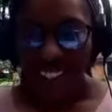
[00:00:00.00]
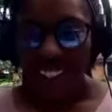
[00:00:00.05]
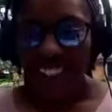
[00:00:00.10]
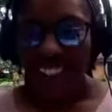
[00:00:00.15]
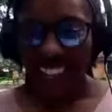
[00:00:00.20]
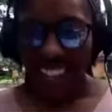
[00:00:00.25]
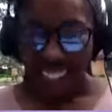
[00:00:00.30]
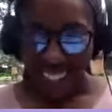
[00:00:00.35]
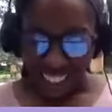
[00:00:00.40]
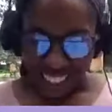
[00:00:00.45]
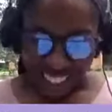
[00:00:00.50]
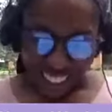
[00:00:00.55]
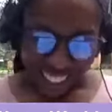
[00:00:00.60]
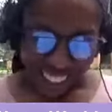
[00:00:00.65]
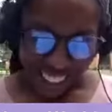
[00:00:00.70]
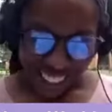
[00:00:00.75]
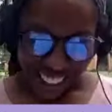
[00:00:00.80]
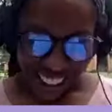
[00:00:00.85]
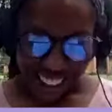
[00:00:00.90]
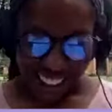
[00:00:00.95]
okay.
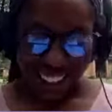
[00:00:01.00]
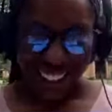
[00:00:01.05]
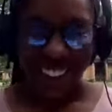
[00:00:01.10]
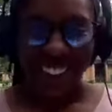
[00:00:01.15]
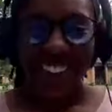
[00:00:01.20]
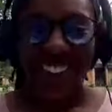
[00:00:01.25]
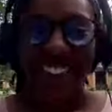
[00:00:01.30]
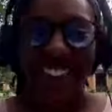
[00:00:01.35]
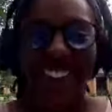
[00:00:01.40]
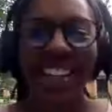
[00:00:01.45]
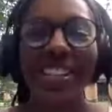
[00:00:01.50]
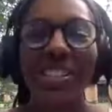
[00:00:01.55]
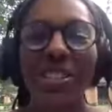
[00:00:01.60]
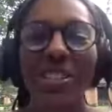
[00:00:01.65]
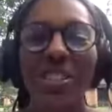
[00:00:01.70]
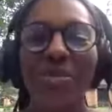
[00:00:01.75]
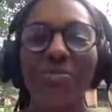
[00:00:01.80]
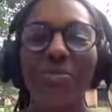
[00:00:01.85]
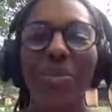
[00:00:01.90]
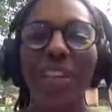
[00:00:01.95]
Let
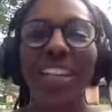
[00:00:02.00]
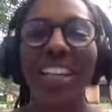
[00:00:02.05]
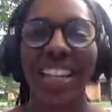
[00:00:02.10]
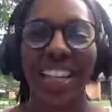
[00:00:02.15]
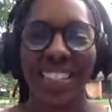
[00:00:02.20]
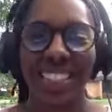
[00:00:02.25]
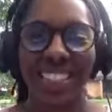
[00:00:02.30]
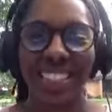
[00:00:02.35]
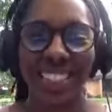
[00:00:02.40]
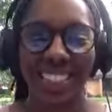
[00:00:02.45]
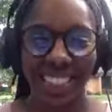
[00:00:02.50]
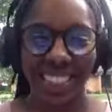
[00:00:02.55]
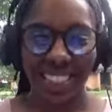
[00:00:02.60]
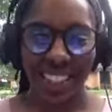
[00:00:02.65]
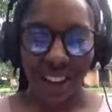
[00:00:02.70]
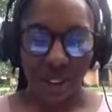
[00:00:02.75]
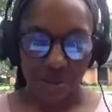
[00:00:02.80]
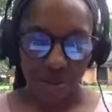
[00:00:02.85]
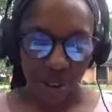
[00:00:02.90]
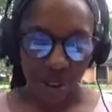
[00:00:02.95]
us begin
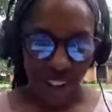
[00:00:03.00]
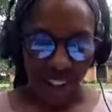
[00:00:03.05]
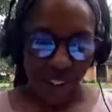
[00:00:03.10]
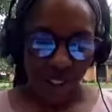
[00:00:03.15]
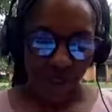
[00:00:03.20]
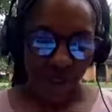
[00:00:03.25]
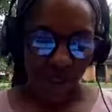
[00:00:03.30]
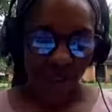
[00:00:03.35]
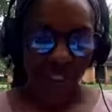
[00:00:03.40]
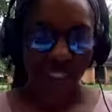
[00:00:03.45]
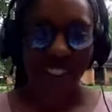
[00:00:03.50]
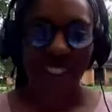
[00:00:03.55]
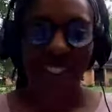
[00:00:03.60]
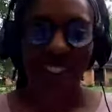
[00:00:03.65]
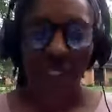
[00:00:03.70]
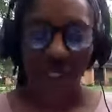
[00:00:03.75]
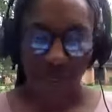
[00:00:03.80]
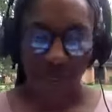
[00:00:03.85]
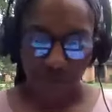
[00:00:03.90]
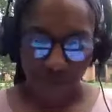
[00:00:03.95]
our prayer with a
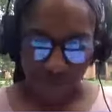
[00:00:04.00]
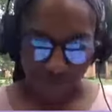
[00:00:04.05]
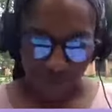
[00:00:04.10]
song.